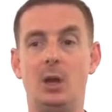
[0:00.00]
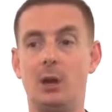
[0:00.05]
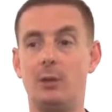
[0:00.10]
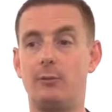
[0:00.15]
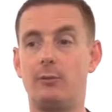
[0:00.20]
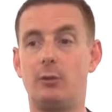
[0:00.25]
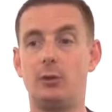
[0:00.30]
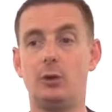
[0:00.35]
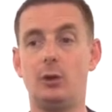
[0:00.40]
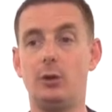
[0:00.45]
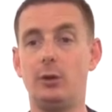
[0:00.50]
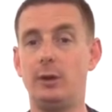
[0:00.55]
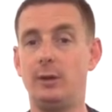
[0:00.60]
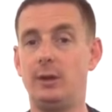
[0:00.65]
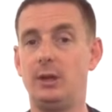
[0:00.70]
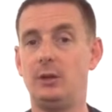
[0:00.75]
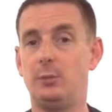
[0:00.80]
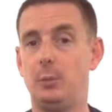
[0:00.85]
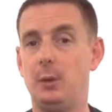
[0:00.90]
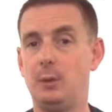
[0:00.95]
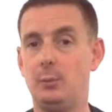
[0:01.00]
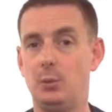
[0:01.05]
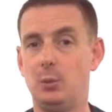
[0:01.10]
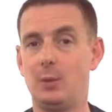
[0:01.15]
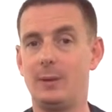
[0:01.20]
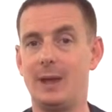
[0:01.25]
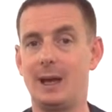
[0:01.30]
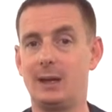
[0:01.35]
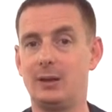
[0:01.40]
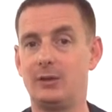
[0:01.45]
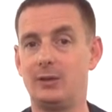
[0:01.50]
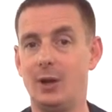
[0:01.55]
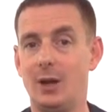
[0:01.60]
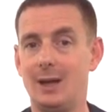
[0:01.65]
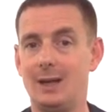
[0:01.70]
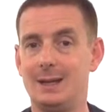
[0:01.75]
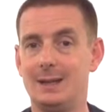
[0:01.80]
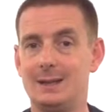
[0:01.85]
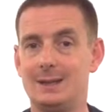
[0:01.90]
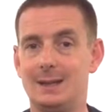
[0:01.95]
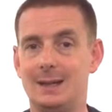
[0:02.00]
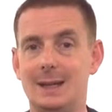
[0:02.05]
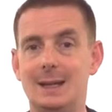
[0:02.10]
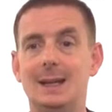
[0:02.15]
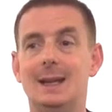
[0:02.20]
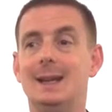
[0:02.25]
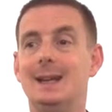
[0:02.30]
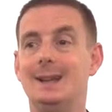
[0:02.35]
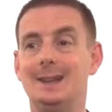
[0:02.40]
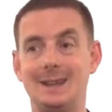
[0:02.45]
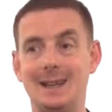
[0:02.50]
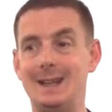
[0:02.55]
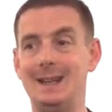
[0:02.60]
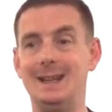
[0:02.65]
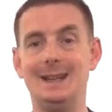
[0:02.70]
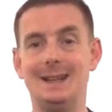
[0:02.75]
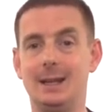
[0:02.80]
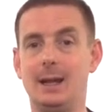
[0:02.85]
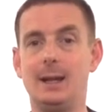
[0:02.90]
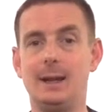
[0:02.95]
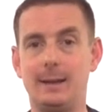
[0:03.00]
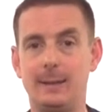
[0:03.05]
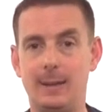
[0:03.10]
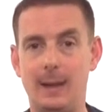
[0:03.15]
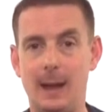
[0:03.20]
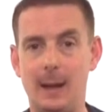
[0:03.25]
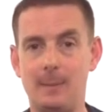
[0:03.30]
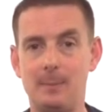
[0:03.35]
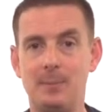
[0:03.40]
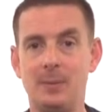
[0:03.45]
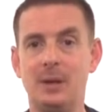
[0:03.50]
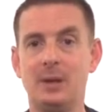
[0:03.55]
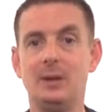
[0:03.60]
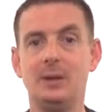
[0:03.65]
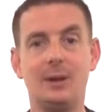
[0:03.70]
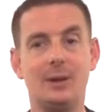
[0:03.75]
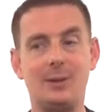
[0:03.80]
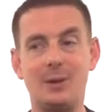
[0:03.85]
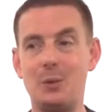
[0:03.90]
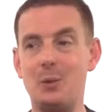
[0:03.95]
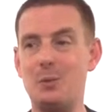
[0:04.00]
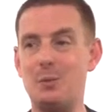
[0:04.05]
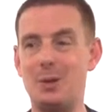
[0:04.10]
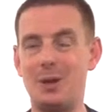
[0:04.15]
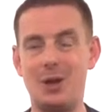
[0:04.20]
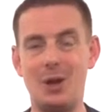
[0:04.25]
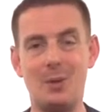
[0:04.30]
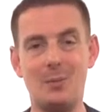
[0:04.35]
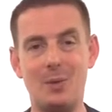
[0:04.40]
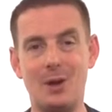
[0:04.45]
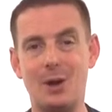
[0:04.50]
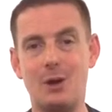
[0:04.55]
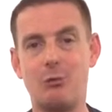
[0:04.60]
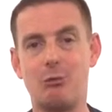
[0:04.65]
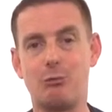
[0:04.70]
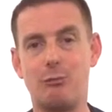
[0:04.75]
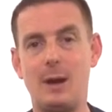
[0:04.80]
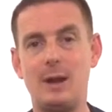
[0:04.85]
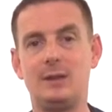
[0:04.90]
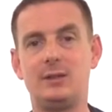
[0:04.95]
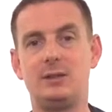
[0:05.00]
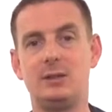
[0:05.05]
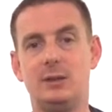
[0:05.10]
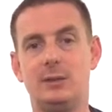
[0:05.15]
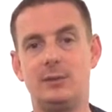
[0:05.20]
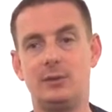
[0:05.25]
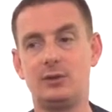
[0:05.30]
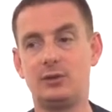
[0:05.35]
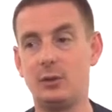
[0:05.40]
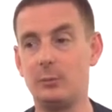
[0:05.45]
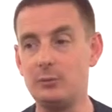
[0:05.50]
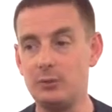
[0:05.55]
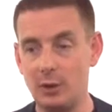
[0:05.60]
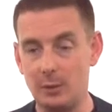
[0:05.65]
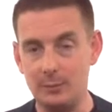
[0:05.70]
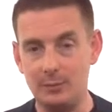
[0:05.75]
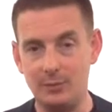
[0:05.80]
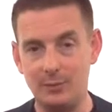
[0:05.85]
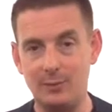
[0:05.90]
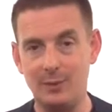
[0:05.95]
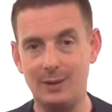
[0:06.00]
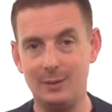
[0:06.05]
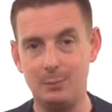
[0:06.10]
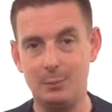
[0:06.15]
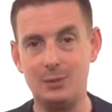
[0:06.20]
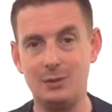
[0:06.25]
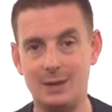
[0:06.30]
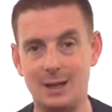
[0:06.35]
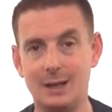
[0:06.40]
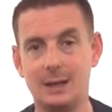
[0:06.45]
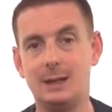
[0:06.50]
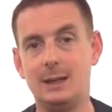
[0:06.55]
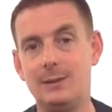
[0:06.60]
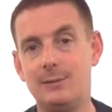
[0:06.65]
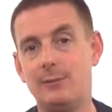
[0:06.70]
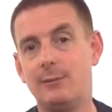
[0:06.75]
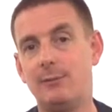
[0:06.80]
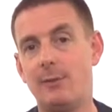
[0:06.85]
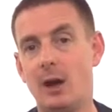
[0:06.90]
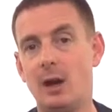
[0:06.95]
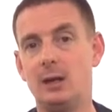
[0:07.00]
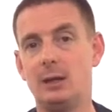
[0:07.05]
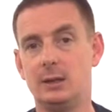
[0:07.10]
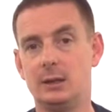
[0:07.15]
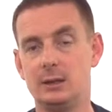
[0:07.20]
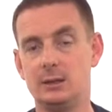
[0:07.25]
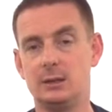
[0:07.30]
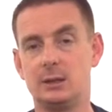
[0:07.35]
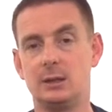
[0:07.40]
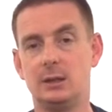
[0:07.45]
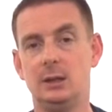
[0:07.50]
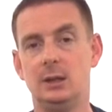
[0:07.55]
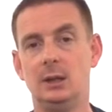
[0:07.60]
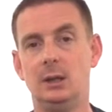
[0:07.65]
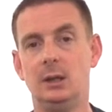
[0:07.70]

And for a lot of these people with anxiety, they didn't like that. You know, they would become aggressive, sometimes particularly violent.